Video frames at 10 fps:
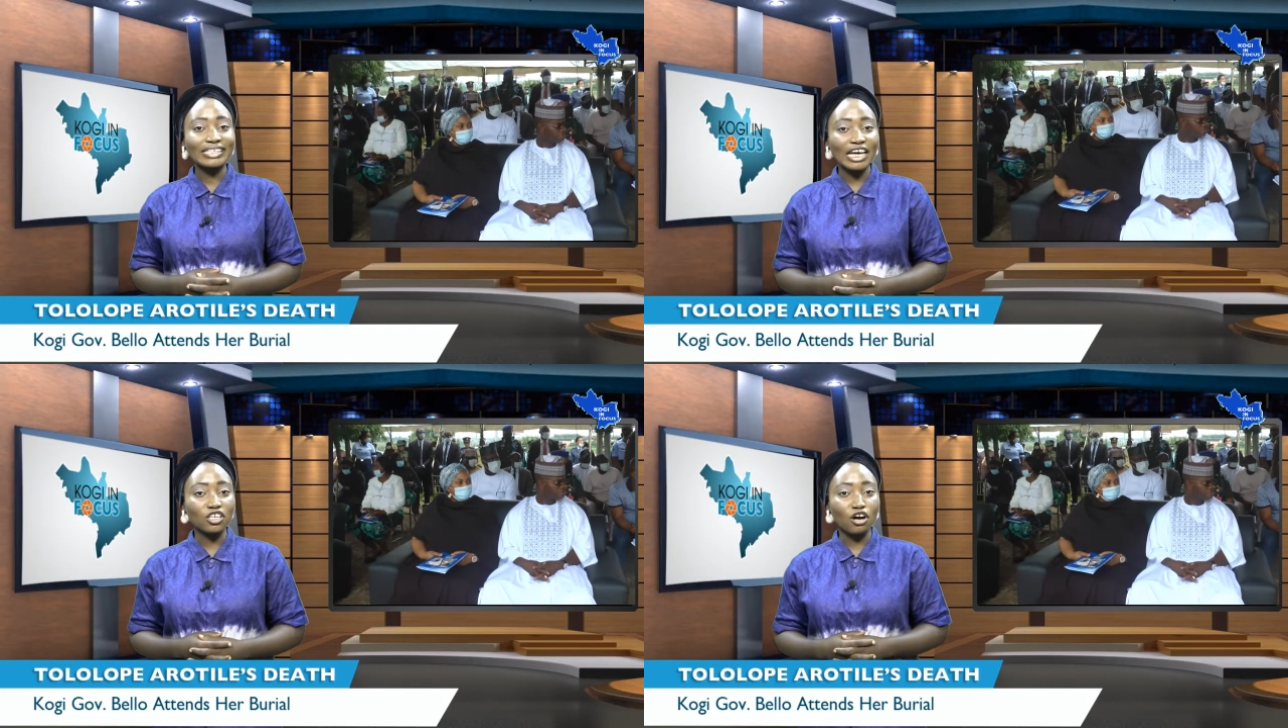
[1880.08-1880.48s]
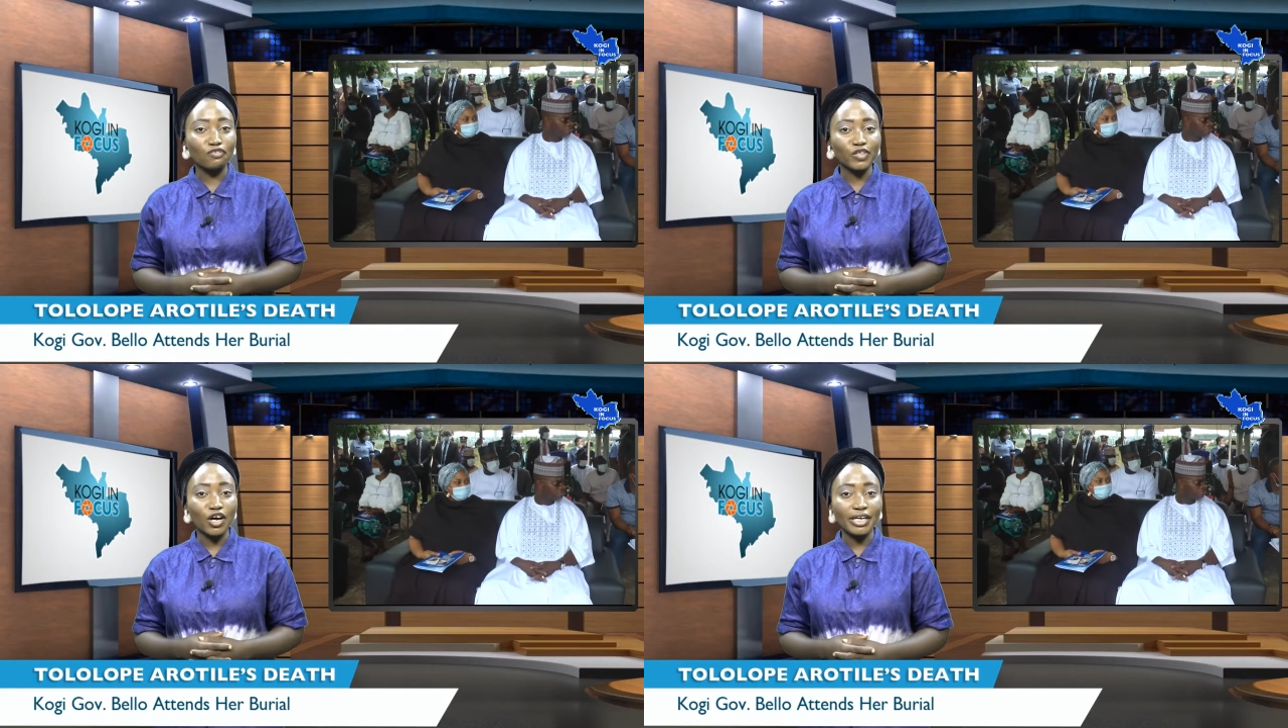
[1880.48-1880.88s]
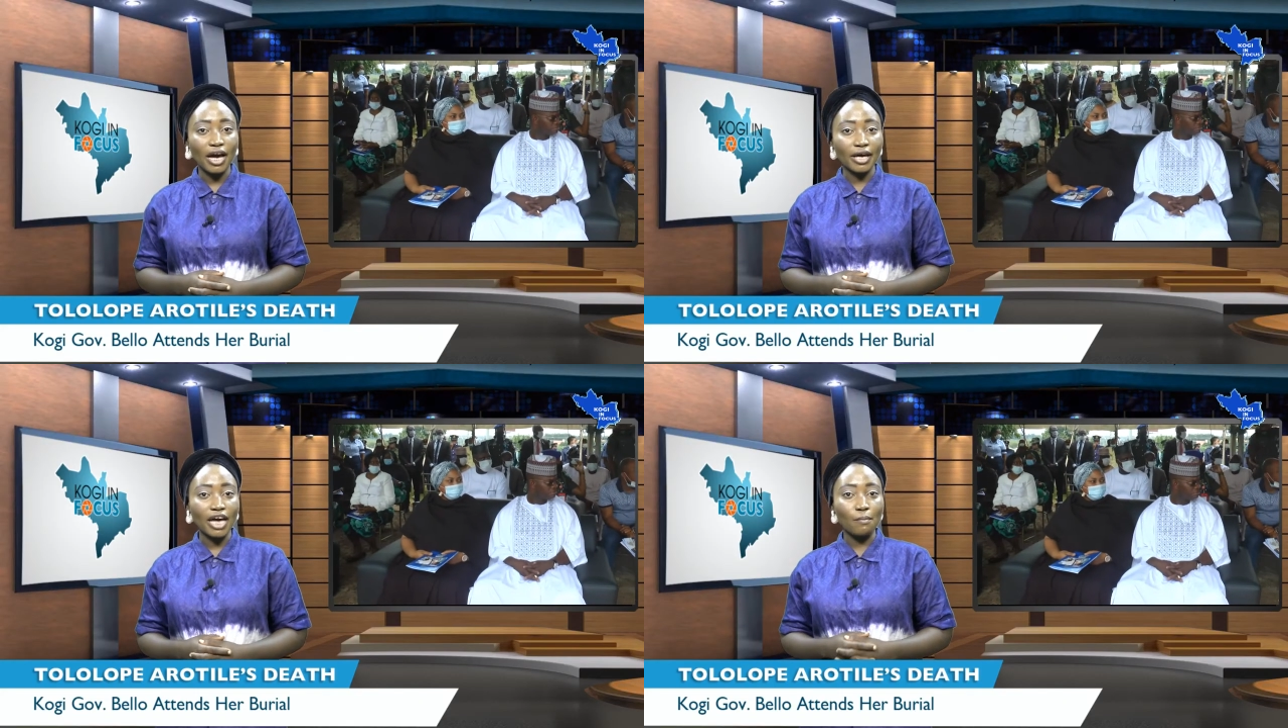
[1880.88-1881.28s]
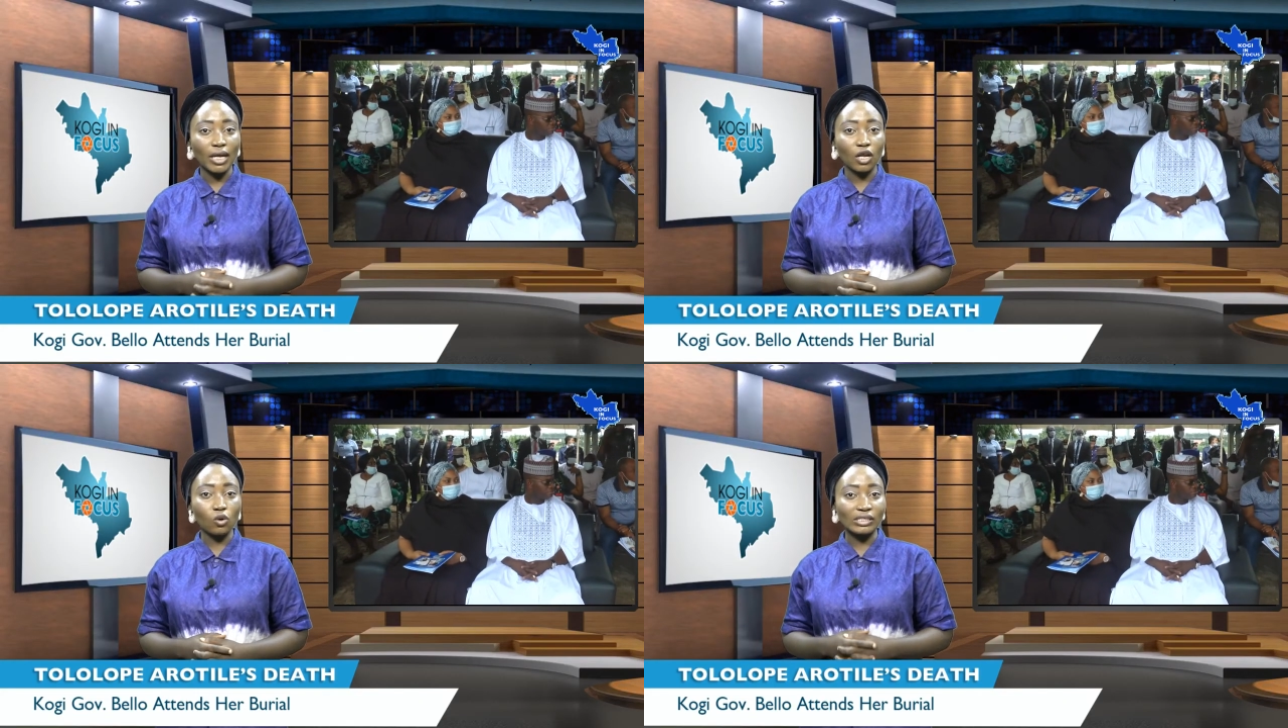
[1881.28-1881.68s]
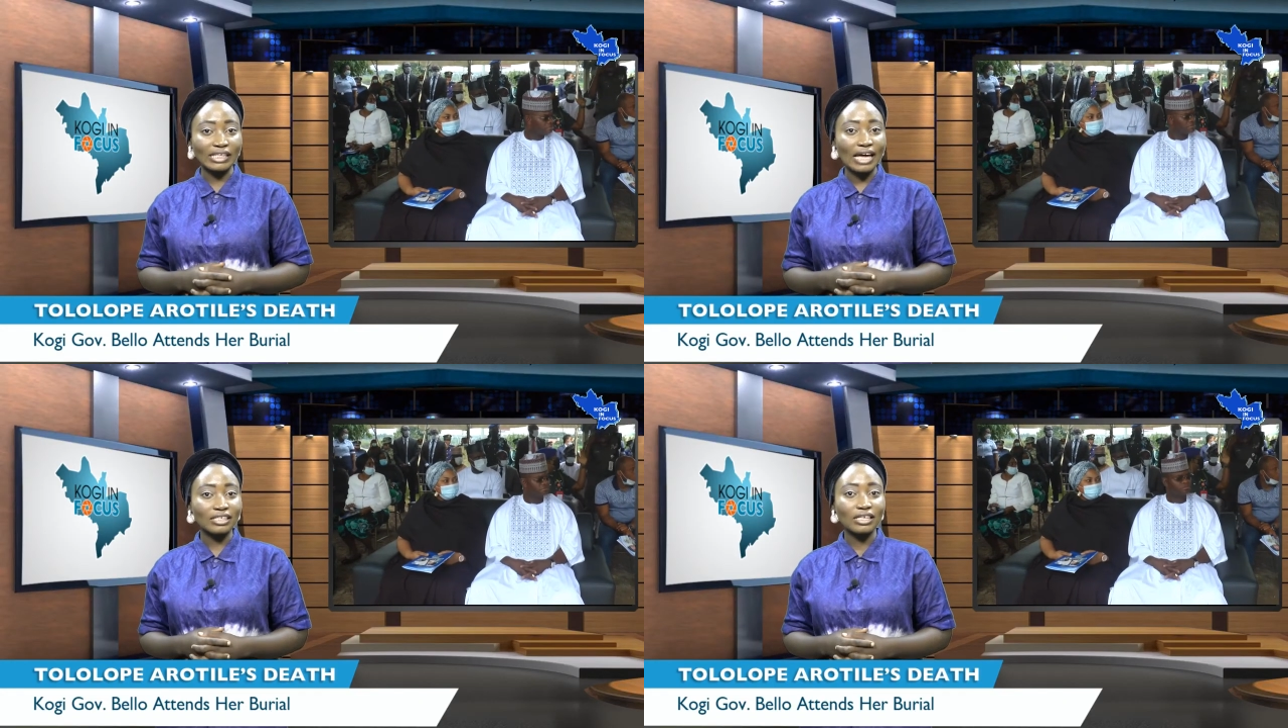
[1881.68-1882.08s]
State Governor Yahya Bello
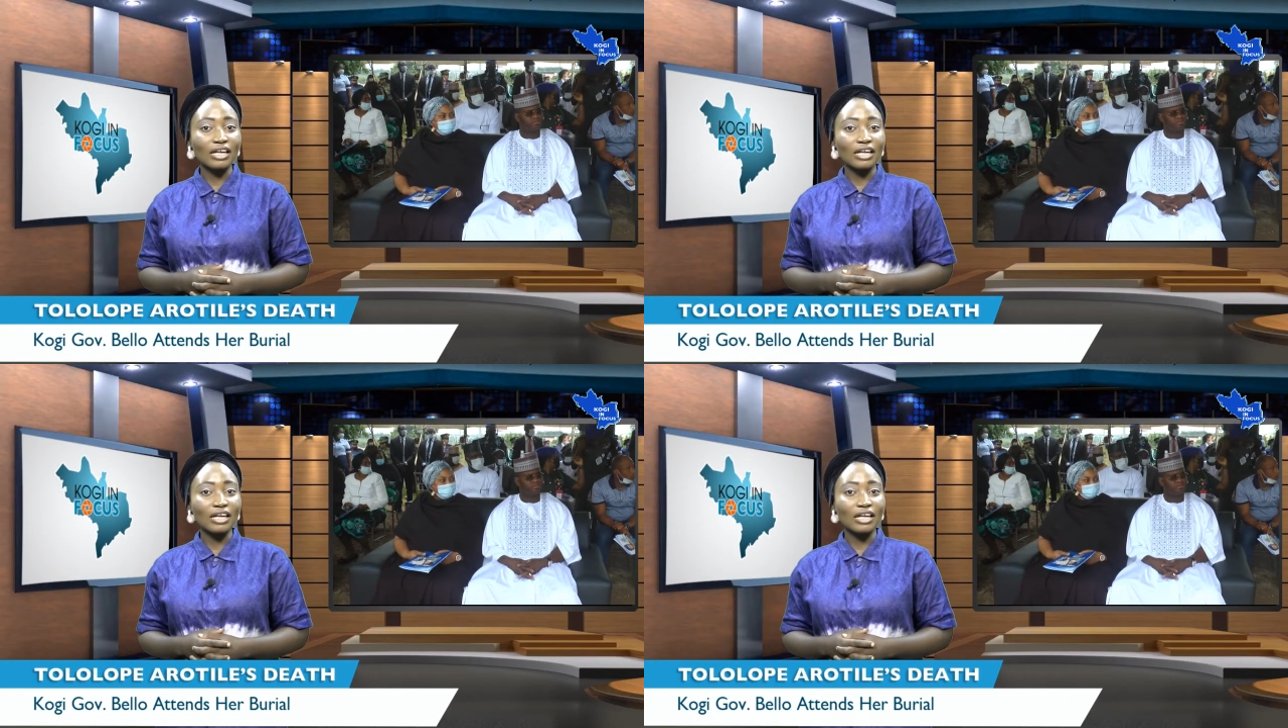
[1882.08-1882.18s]
said